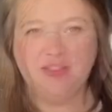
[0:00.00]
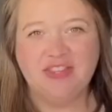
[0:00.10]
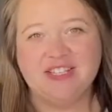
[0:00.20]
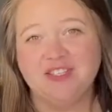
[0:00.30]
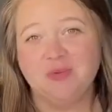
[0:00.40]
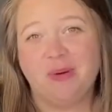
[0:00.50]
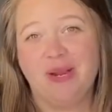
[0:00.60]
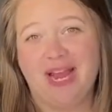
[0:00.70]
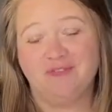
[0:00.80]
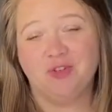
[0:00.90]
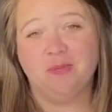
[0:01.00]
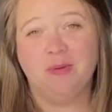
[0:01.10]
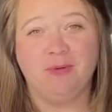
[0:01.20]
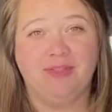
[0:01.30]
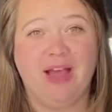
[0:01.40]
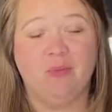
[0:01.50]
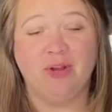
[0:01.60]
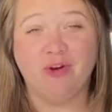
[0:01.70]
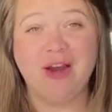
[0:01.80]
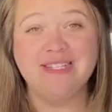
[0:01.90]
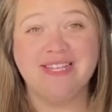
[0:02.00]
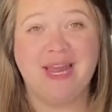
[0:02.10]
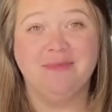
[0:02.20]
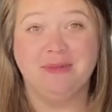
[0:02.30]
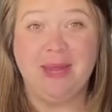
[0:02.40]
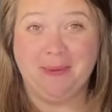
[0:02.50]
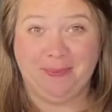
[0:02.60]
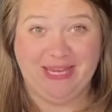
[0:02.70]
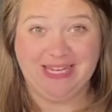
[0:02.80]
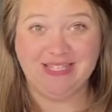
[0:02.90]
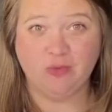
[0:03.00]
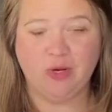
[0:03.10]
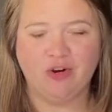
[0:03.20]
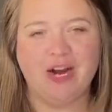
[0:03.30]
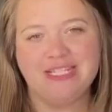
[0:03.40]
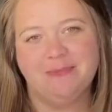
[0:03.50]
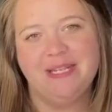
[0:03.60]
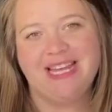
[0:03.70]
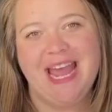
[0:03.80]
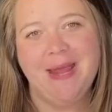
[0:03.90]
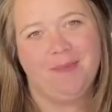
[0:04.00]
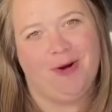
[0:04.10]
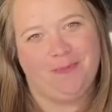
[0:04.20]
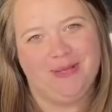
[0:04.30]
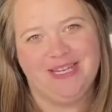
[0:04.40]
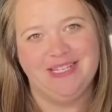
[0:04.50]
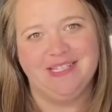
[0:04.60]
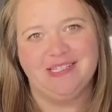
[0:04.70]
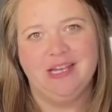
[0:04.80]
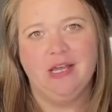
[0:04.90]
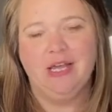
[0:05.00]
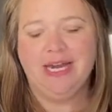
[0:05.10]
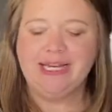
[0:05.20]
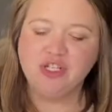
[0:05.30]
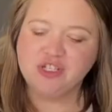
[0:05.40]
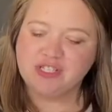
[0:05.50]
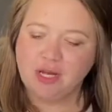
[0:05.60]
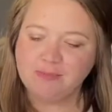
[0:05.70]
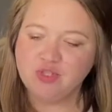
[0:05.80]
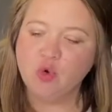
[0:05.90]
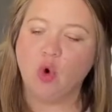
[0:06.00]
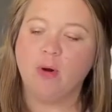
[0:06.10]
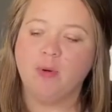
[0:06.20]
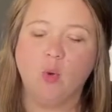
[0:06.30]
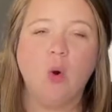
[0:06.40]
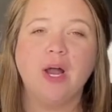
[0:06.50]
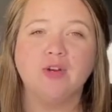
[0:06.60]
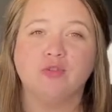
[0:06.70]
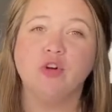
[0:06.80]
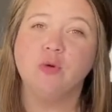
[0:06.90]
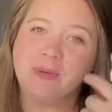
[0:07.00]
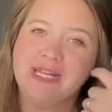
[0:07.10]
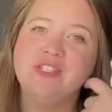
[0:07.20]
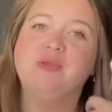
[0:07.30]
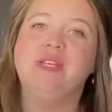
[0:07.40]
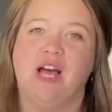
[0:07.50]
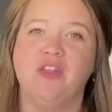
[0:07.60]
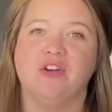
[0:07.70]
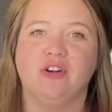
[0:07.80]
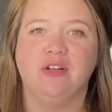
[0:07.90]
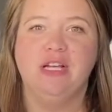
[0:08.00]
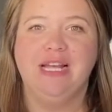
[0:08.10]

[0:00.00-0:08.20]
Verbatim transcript: This is where we have to remember that when Christ came to make peace, when Christ became our peace, he didn't just absorb one group into the other.